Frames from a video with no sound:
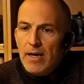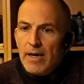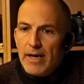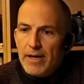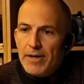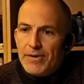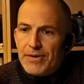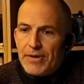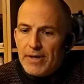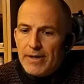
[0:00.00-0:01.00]
And
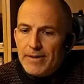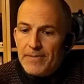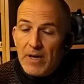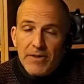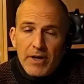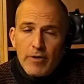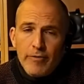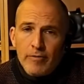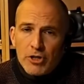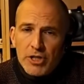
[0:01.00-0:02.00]
yeah, thank you
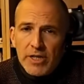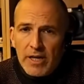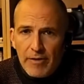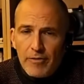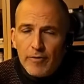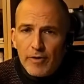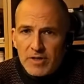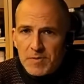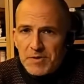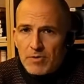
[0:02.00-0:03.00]
for watching. If you've not
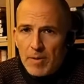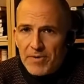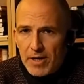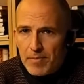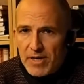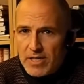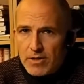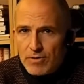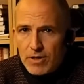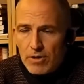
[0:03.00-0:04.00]
subscribed yet, please
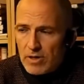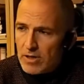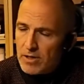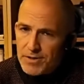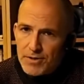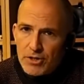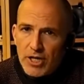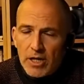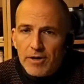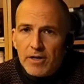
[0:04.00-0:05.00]
do so. Also
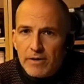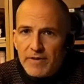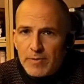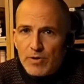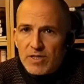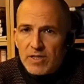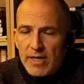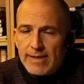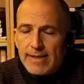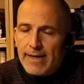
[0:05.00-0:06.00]
check out our Facebook
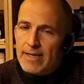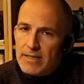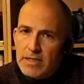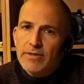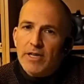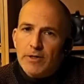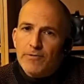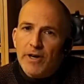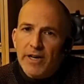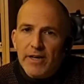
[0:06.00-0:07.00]
site, and I'll see you next
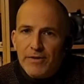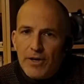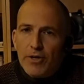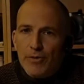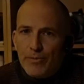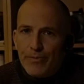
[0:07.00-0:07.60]
Friday. Thank you.